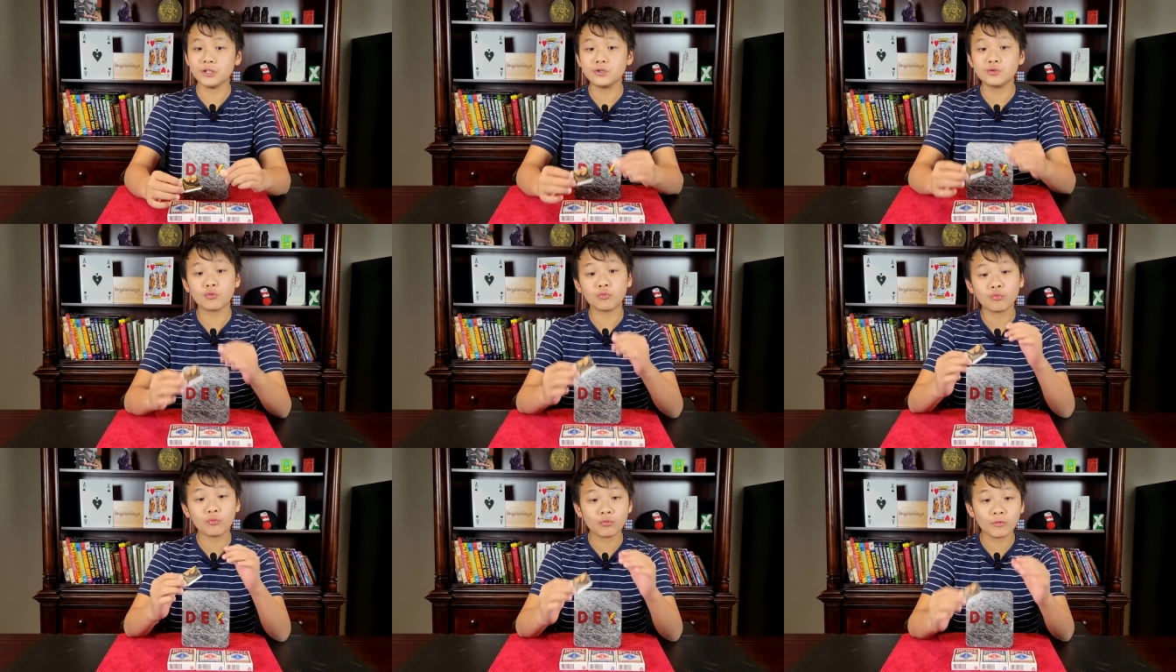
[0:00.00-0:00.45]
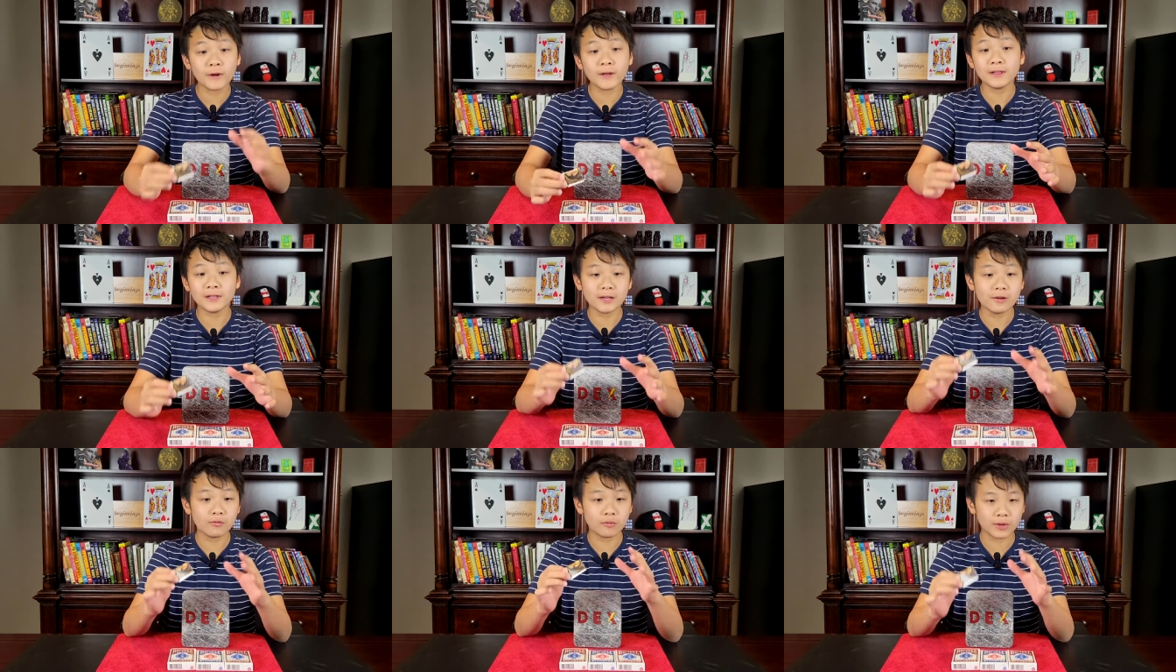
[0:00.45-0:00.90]
It's
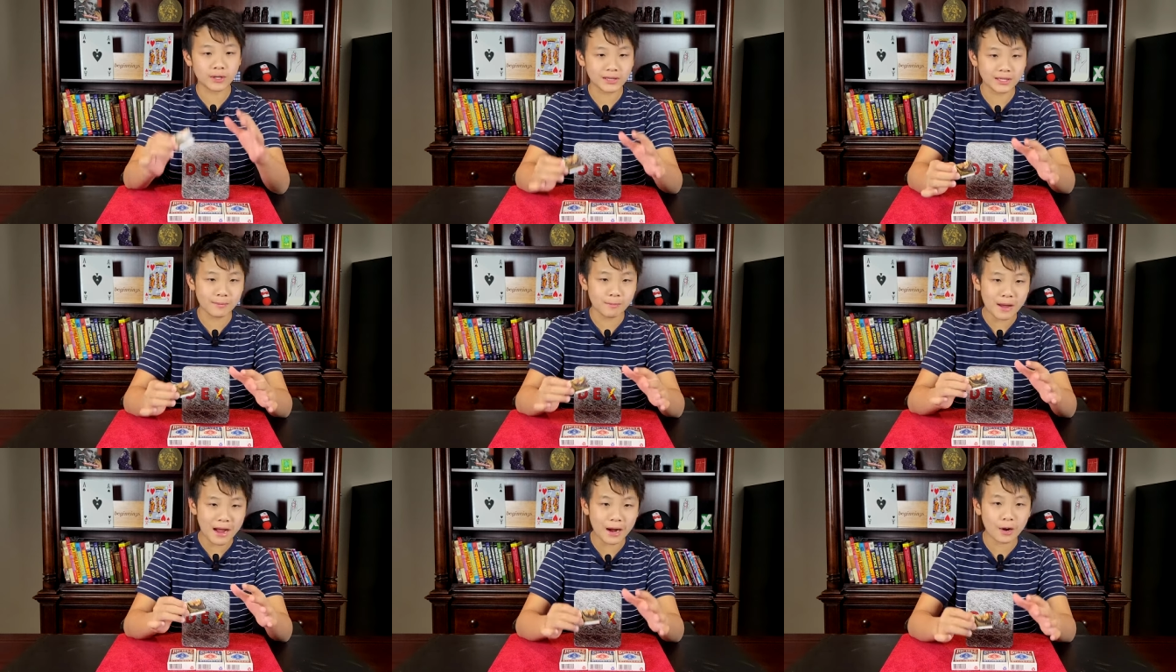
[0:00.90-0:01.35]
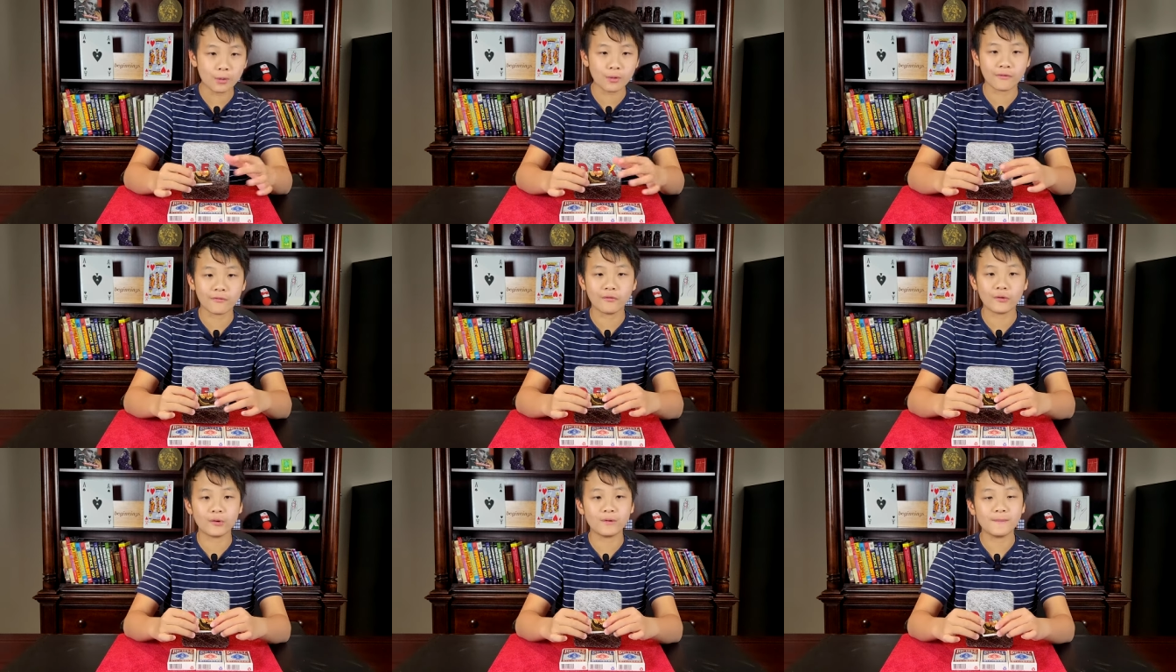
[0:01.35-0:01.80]
really, really
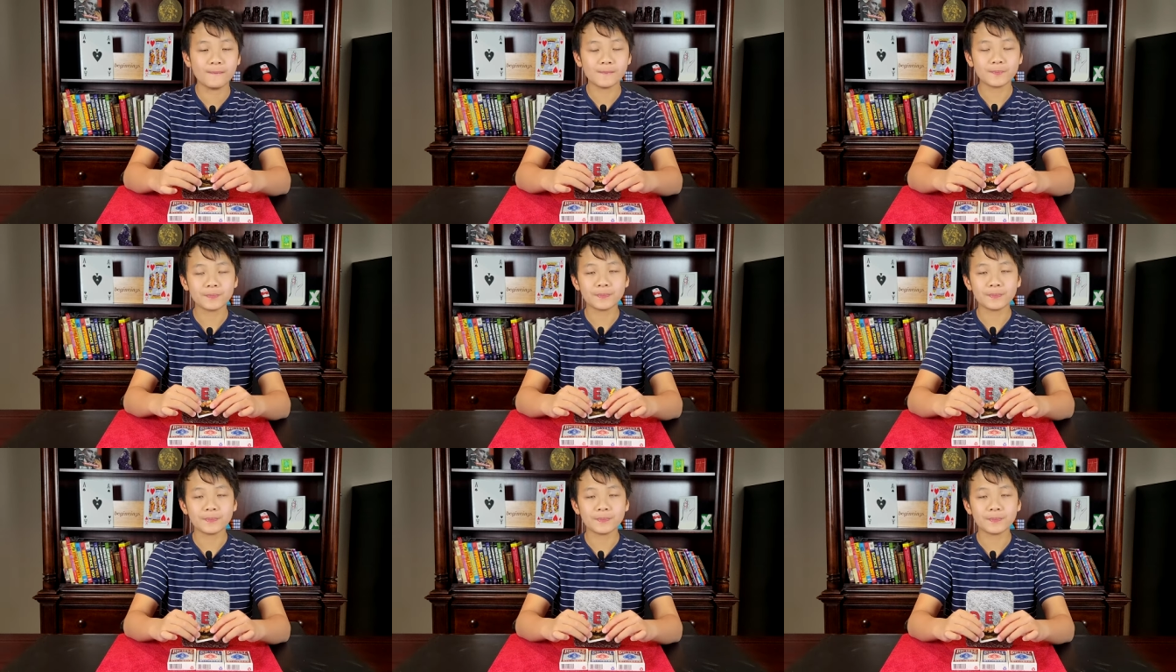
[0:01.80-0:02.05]
powerful.